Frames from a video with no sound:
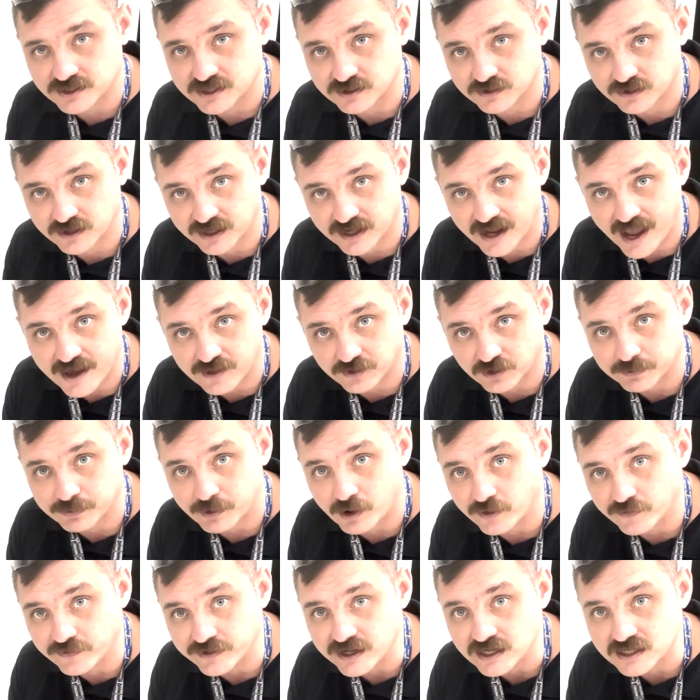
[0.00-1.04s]
Is going to gather up
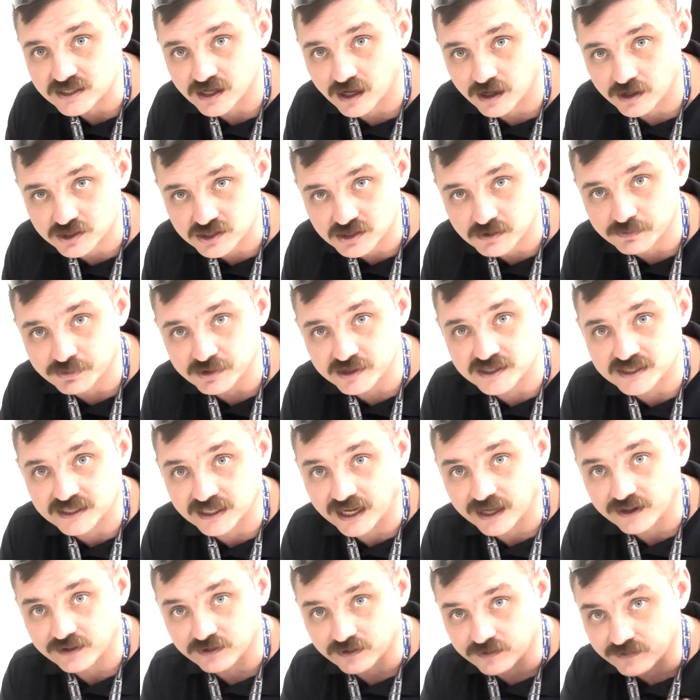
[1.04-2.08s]
all the exhaust and put it
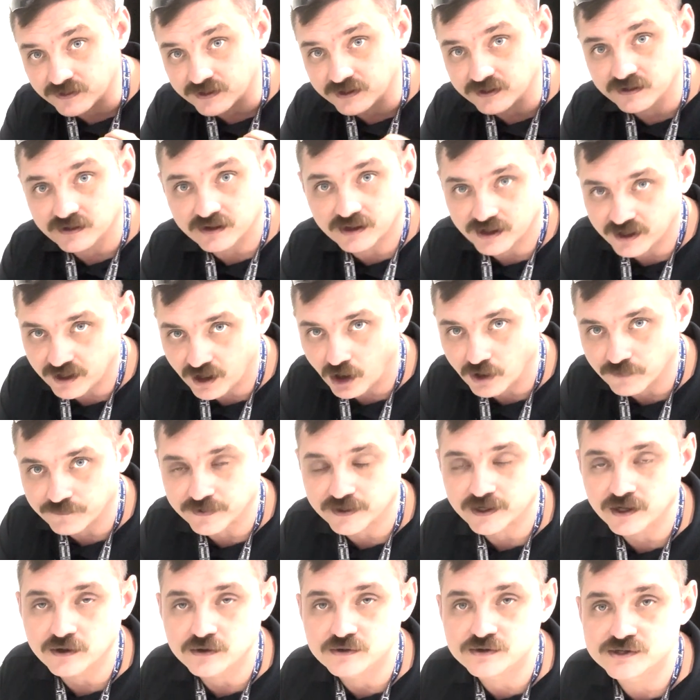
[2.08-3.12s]
together, and then off
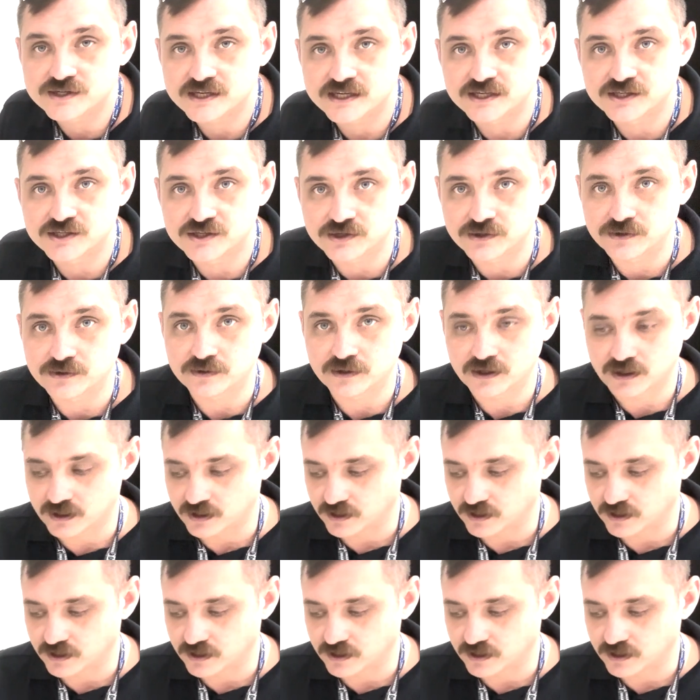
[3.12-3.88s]
it goes into